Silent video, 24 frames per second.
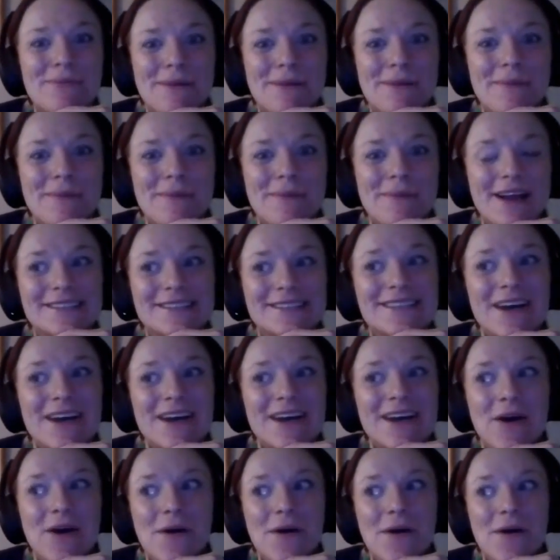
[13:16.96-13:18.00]
blew my
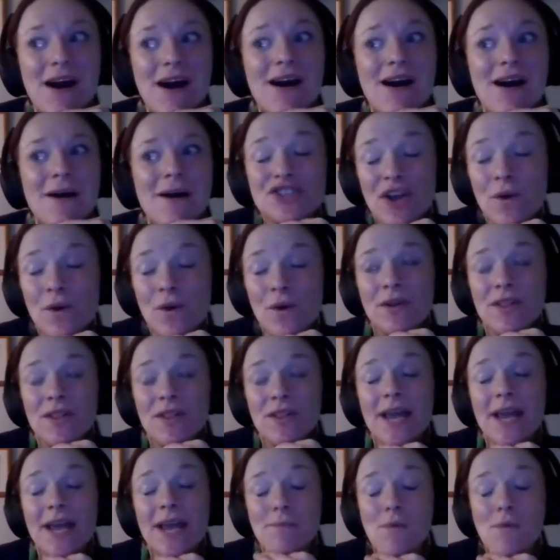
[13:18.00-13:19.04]
mind. And it's
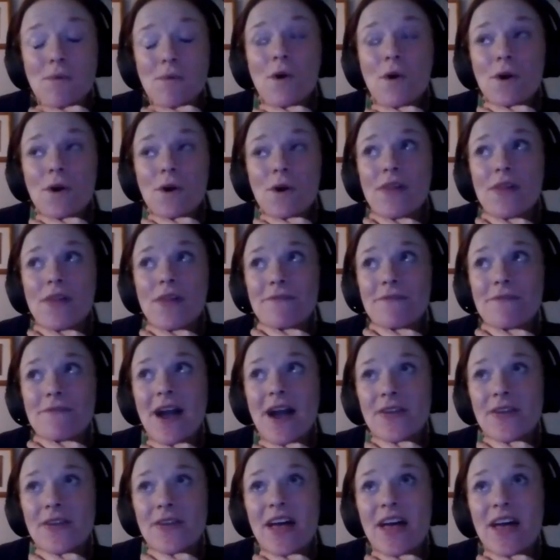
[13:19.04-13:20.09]
shown a light more
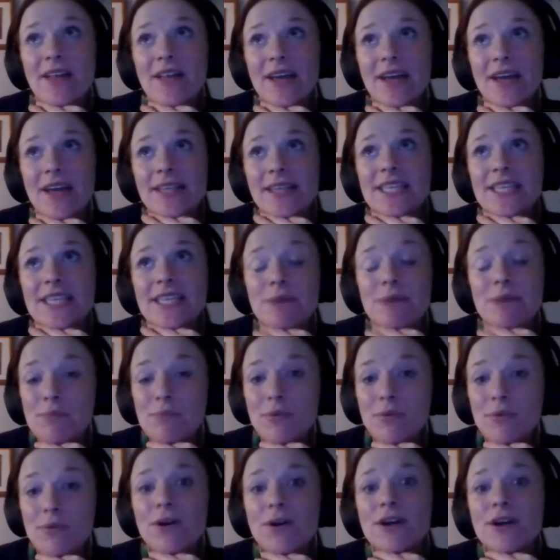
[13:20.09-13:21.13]
on the fact that like
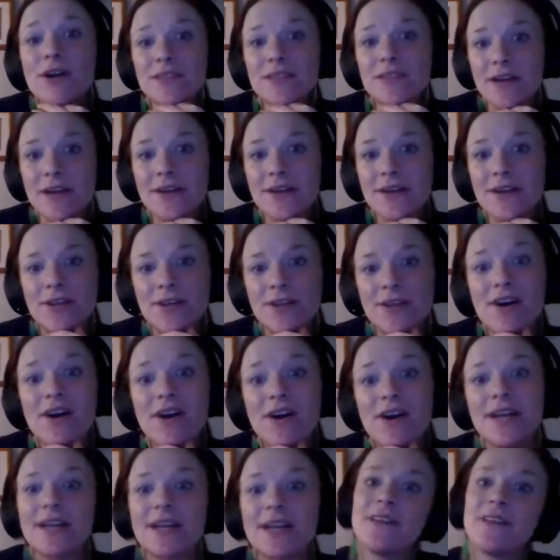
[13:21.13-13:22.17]
these people are stuck in
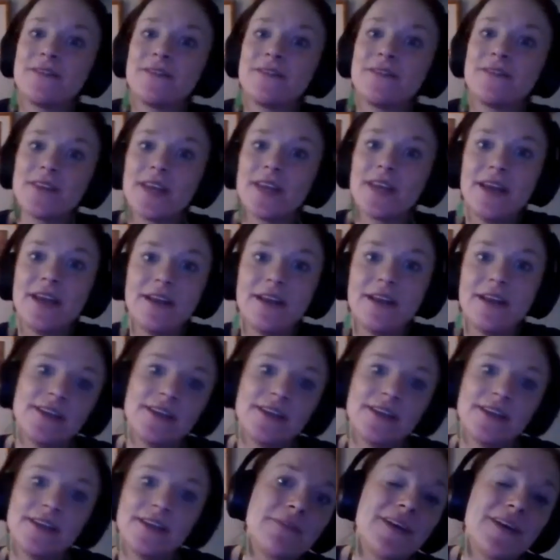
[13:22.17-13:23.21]
the dark and
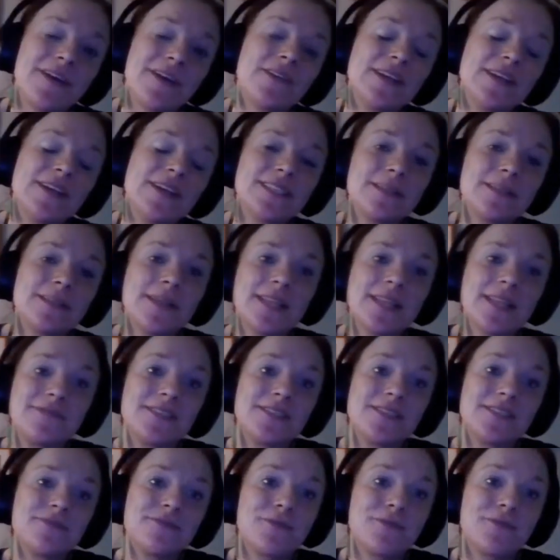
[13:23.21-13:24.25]
the veil needs to be
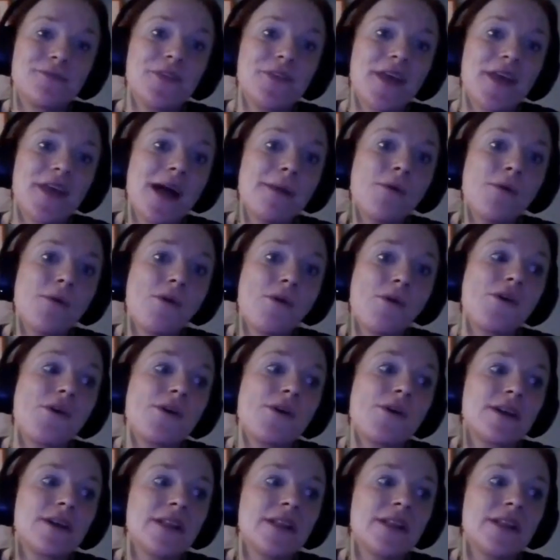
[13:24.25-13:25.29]
lifted for them,
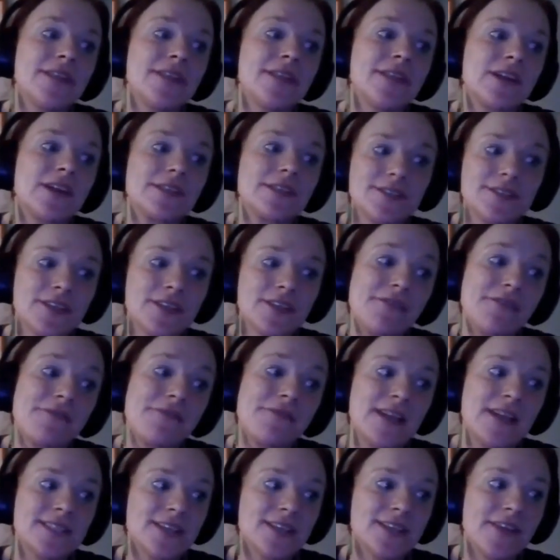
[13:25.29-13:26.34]
or like they're just going to
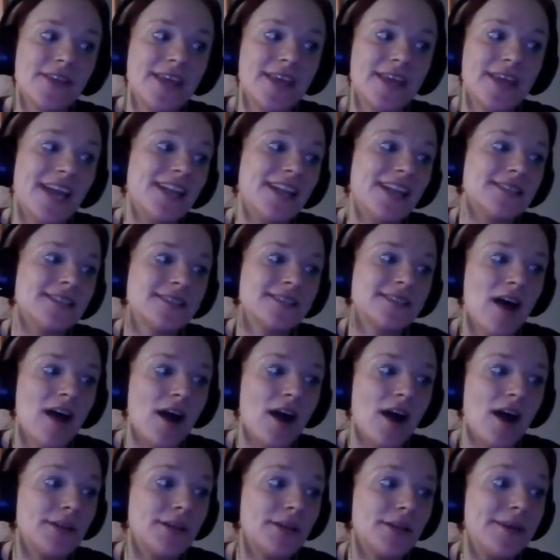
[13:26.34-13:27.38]
fight till the end and it's
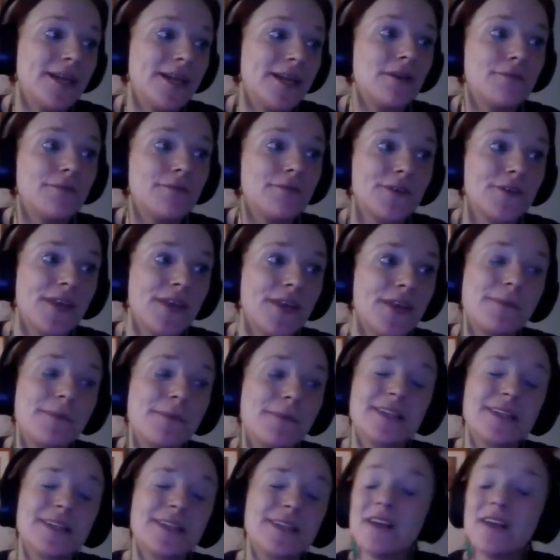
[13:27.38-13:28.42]
not going to be good for them,
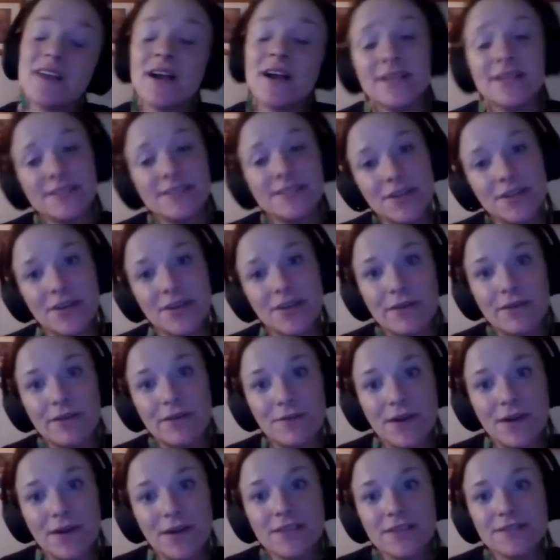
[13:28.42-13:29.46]
but it's not necessarily
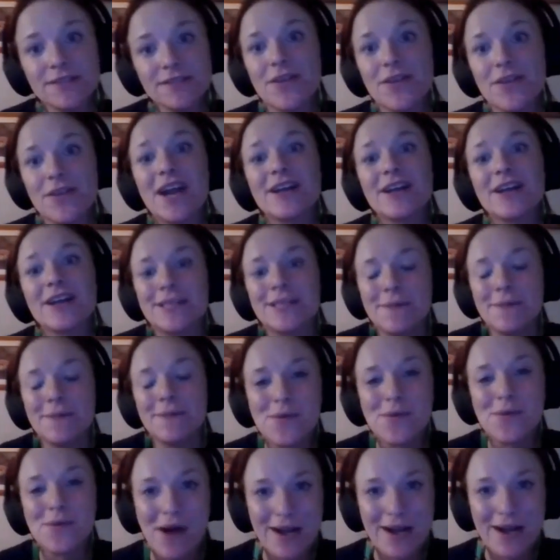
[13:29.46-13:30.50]
good for us. So they are to
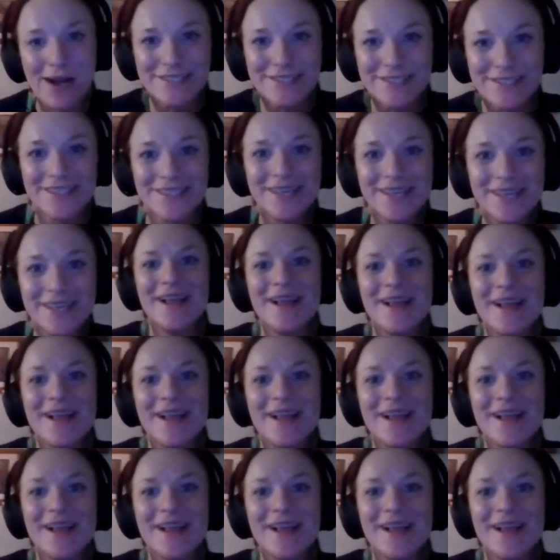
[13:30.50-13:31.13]
be watched